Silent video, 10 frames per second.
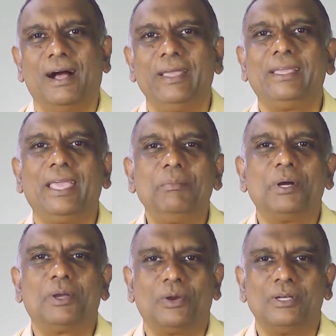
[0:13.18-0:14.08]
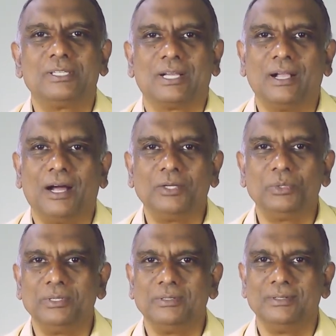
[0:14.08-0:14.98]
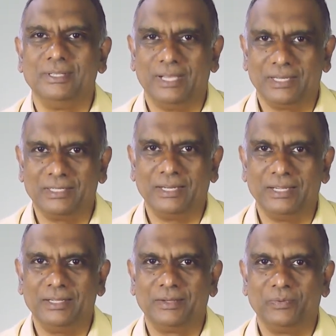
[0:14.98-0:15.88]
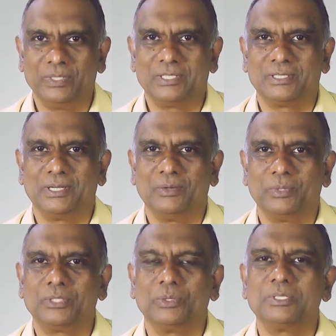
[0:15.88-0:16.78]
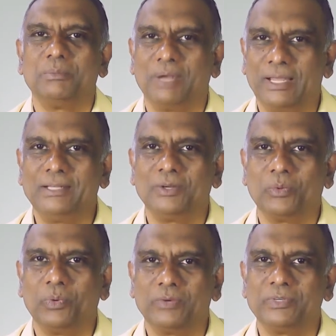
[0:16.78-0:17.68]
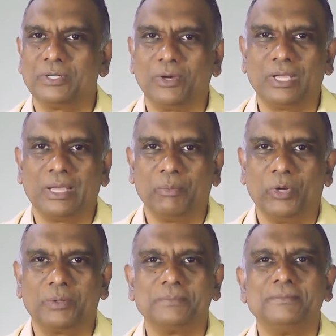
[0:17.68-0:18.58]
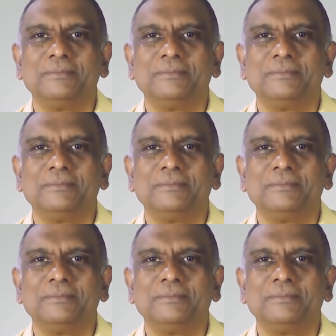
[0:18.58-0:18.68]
I came across a cartoon the other day, which would throw some light on what we are talking about.